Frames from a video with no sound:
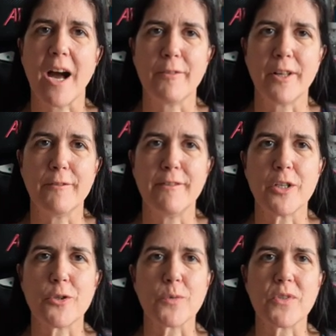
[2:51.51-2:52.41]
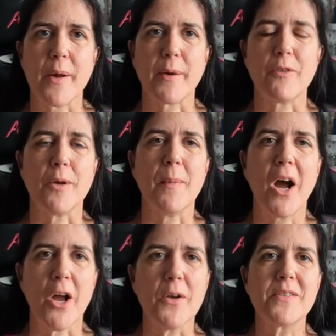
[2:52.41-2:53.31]
other virtual sewing room
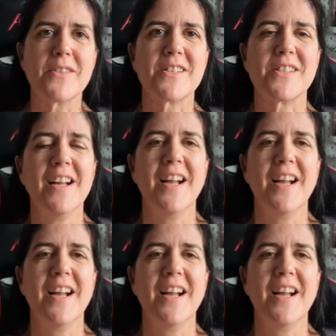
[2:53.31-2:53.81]
hosts,